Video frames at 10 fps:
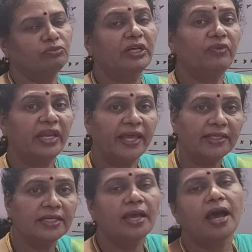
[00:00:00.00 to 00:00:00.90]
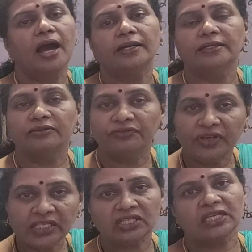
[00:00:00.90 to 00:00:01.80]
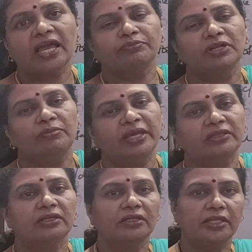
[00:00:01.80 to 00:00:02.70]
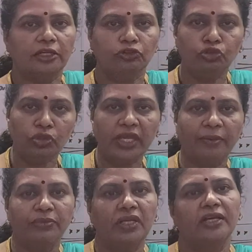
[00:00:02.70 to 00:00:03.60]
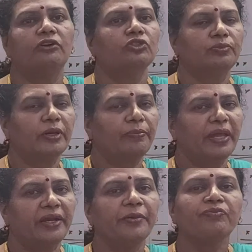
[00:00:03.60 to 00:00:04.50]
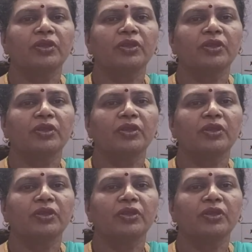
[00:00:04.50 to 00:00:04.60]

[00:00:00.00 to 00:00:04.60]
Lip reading: But whereas under fixed capital method, there are two capital accounts prepared,